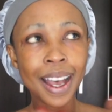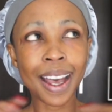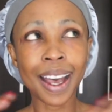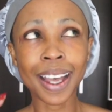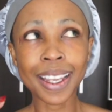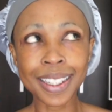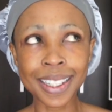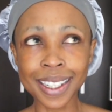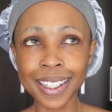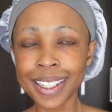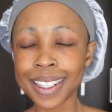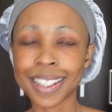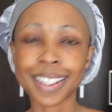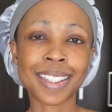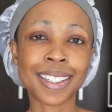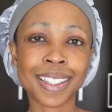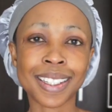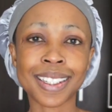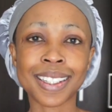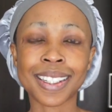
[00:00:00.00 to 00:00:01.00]
I did
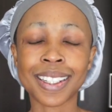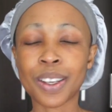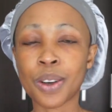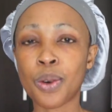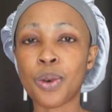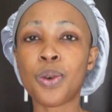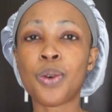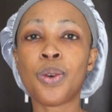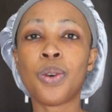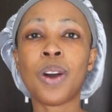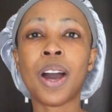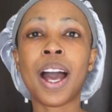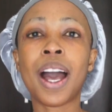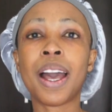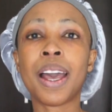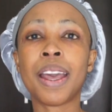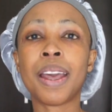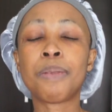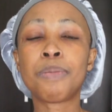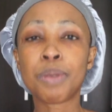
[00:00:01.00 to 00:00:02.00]
it, or
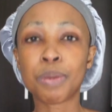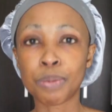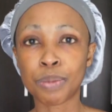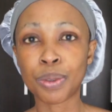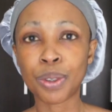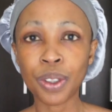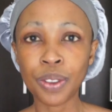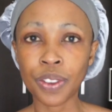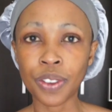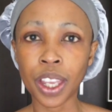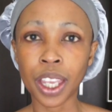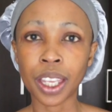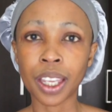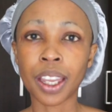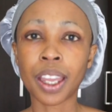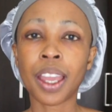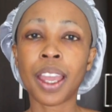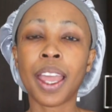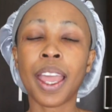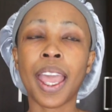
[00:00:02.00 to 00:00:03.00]
I am improving.
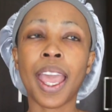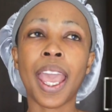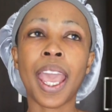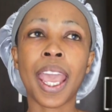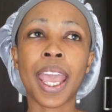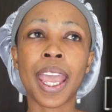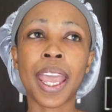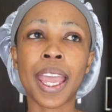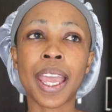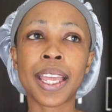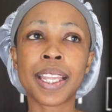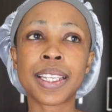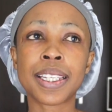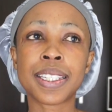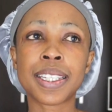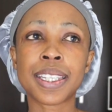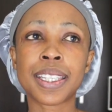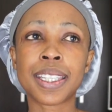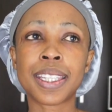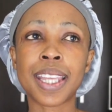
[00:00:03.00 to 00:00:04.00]

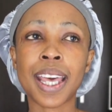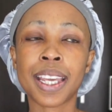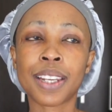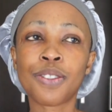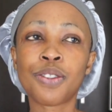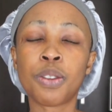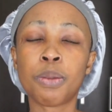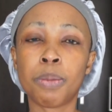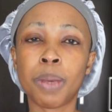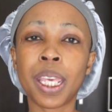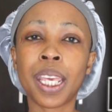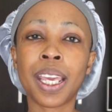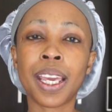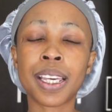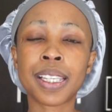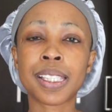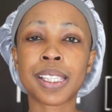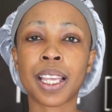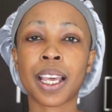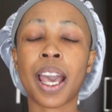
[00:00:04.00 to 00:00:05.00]
And that for me
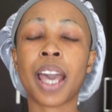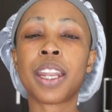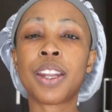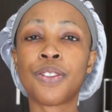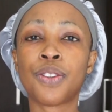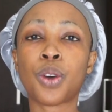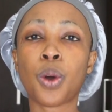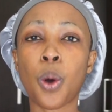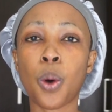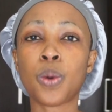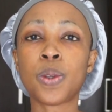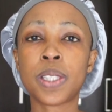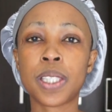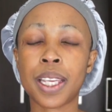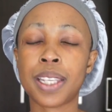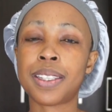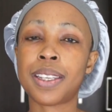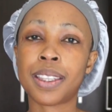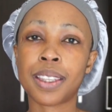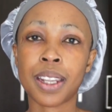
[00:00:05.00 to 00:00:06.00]
is the kind of goal
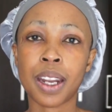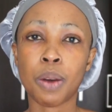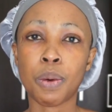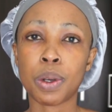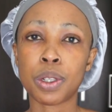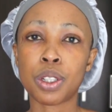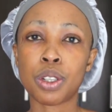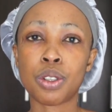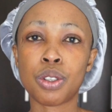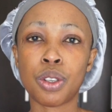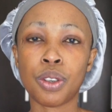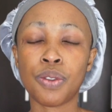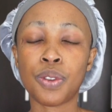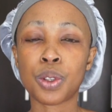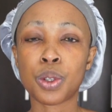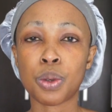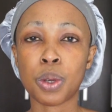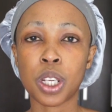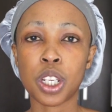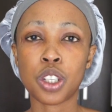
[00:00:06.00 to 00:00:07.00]
setting that I want to do for
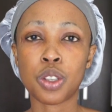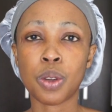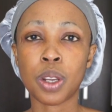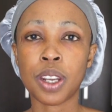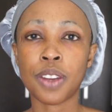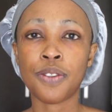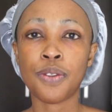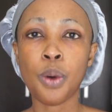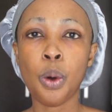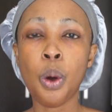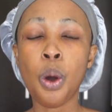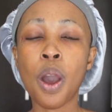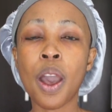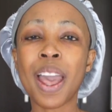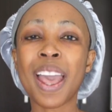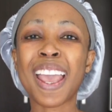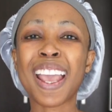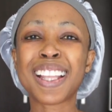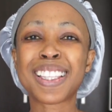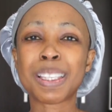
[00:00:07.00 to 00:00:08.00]
2024.
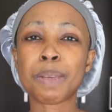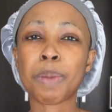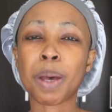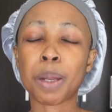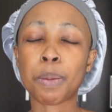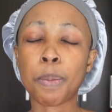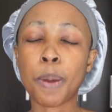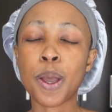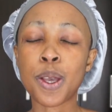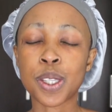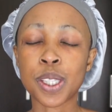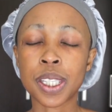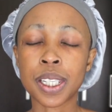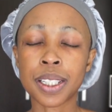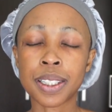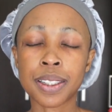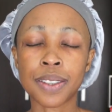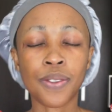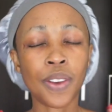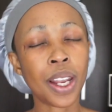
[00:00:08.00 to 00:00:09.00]
It's about personal
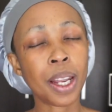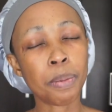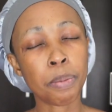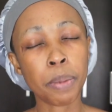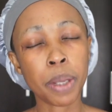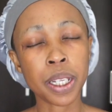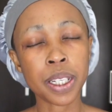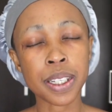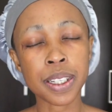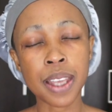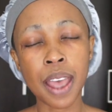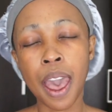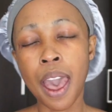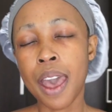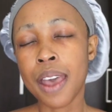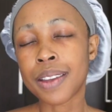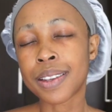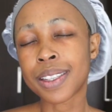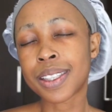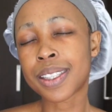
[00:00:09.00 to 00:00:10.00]
development.
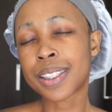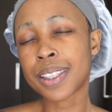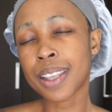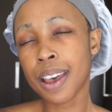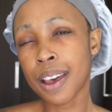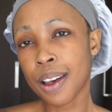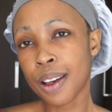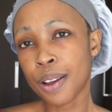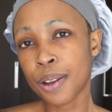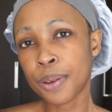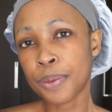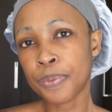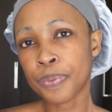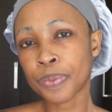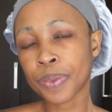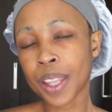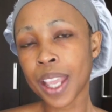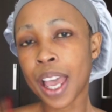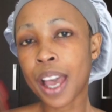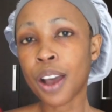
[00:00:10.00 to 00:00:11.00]
So
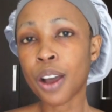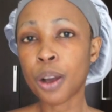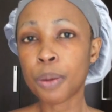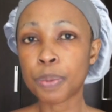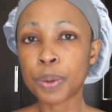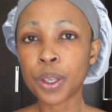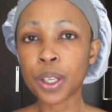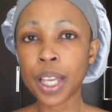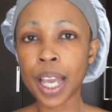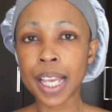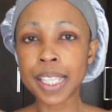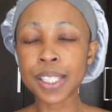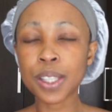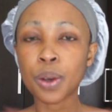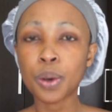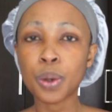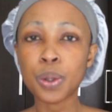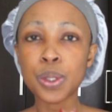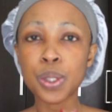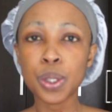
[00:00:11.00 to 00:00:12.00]
I hope you guys are
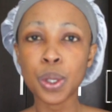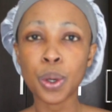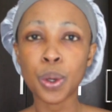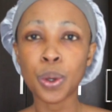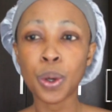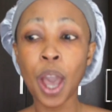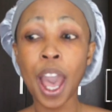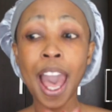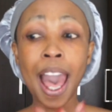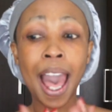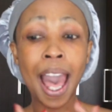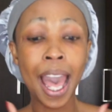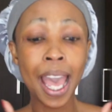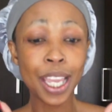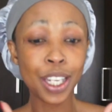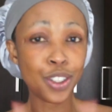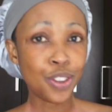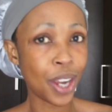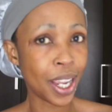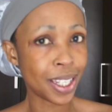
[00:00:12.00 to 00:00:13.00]
also
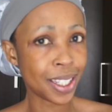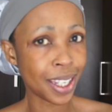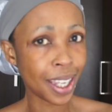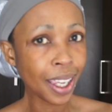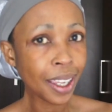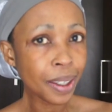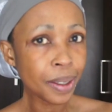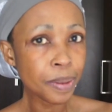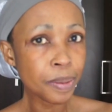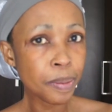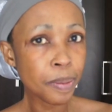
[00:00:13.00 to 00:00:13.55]
hydrating.